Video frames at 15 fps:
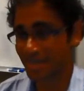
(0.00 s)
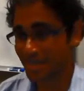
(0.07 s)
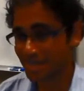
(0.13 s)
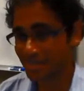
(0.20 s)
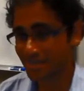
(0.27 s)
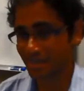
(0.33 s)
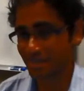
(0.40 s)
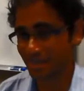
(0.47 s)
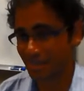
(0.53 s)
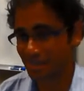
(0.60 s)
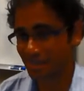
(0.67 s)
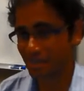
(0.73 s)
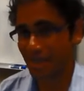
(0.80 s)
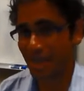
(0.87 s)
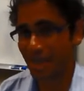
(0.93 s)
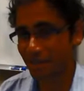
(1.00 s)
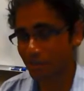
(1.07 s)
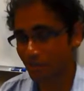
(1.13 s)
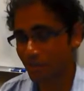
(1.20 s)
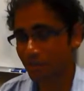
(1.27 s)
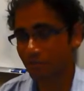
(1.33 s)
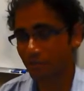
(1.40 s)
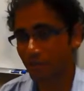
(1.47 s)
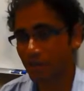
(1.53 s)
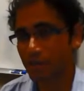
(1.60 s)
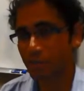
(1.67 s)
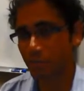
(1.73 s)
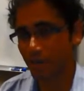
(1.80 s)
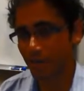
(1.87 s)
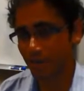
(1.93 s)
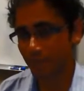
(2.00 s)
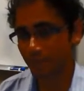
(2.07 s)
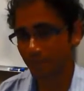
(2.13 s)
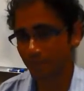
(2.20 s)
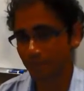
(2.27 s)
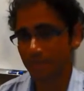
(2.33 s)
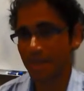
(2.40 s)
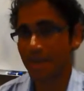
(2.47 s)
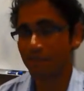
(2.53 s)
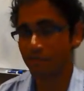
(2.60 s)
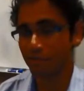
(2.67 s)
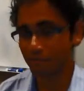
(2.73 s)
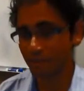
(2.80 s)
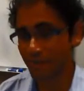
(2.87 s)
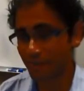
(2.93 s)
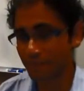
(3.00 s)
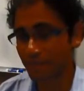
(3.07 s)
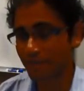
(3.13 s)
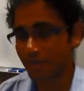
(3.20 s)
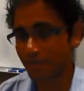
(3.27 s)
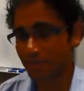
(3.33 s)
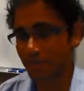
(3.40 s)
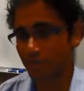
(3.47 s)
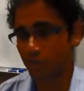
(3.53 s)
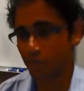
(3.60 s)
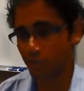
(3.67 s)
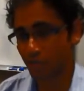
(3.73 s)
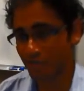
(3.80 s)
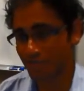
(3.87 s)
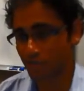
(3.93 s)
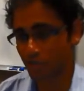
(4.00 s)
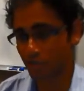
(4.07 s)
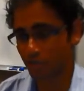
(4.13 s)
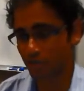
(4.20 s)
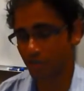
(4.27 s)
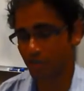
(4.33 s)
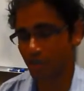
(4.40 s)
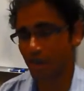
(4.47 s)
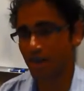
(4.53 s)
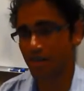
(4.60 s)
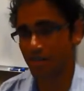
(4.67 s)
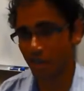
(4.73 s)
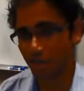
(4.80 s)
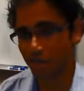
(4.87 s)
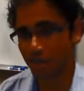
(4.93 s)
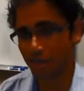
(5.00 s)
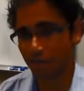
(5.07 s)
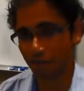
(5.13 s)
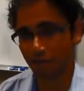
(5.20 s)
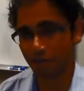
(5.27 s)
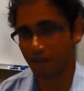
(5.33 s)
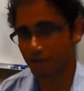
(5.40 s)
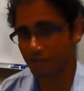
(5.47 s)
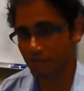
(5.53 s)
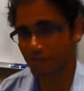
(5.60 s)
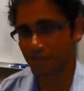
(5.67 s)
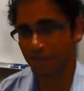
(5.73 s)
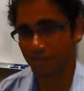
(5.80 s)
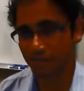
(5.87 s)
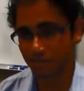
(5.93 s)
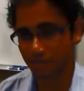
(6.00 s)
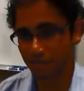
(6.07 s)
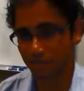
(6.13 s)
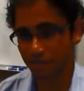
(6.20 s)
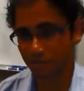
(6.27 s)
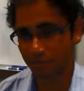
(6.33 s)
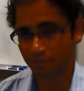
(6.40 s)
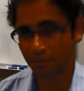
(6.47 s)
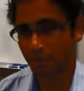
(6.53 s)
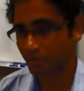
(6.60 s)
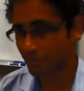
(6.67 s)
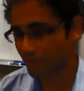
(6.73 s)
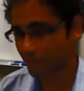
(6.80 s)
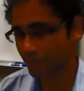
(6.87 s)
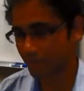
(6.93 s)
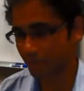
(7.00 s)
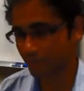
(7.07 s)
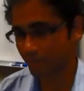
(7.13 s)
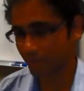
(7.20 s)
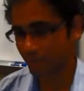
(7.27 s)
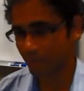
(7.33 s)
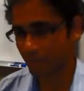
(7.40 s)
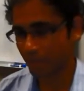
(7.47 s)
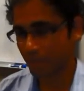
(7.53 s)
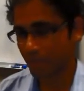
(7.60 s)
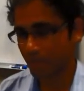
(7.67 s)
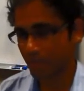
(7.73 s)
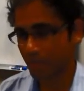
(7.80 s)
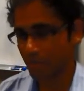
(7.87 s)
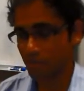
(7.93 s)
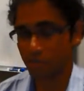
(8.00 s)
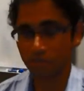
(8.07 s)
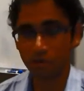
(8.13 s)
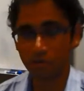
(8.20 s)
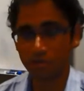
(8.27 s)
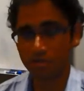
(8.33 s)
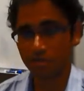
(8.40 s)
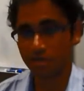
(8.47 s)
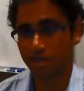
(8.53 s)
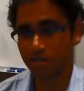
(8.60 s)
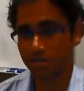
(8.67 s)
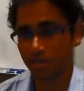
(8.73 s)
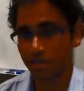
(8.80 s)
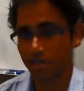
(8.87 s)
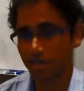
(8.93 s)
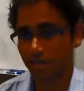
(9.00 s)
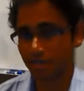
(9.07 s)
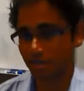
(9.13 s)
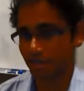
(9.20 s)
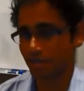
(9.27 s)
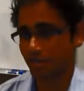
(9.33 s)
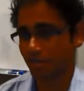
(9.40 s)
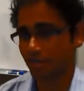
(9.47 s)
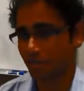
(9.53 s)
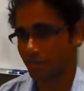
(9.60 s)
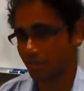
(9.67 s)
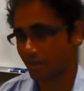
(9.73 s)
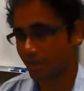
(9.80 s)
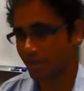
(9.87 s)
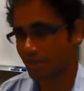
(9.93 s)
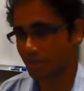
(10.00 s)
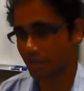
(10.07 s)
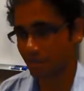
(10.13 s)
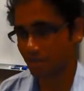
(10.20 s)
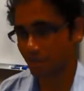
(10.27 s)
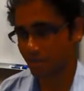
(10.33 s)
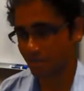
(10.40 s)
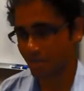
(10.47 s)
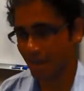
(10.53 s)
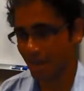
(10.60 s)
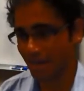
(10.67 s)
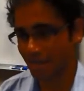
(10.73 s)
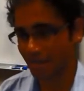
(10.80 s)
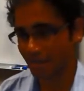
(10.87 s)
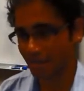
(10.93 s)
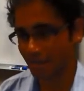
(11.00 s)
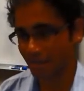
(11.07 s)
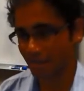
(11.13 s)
This suggestion actually worked well, and we were able to reach our target of 5 metric tons per month. So, what was the result? The result was that